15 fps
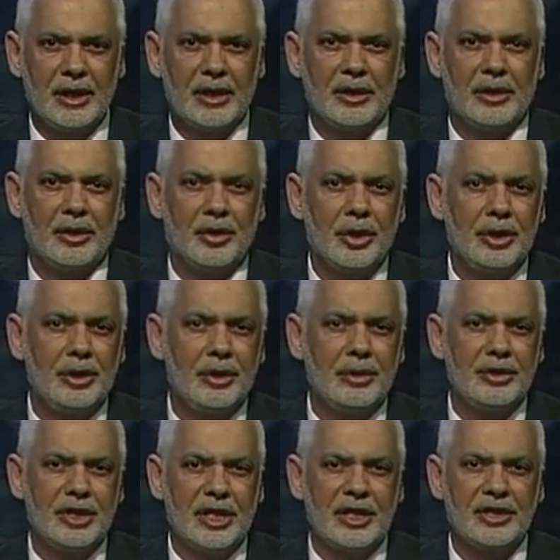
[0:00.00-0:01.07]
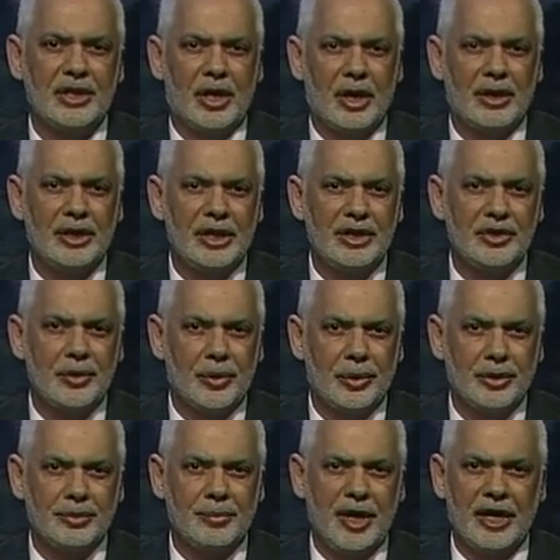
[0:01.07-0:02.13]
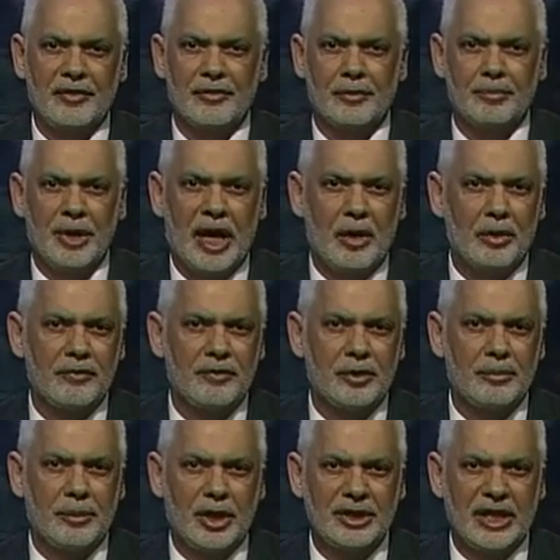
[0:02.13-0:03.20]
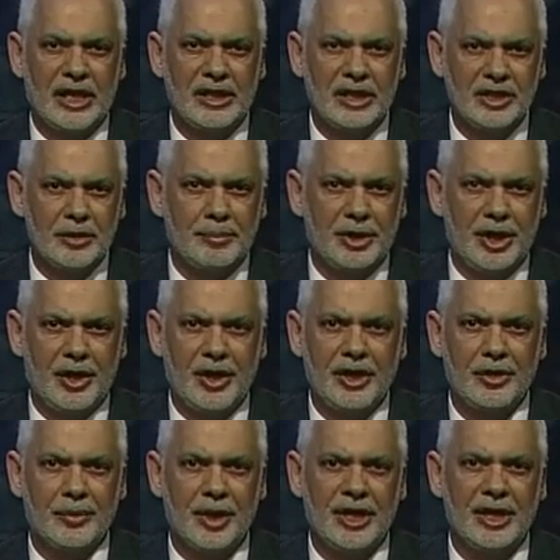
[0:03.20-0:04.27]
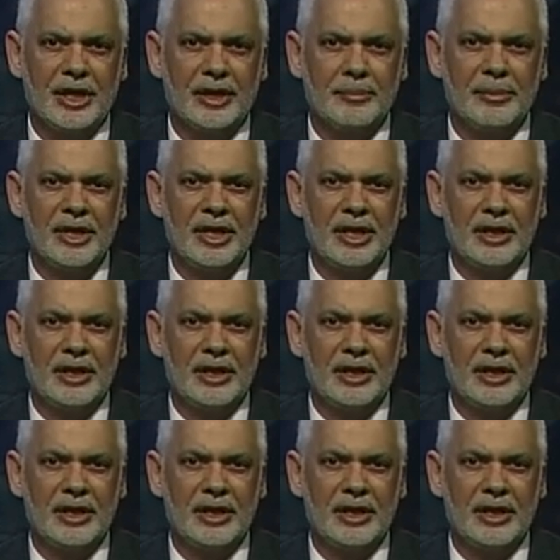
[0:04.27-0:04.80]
The good news is all these goals make for powerful multidisciplinary curriculum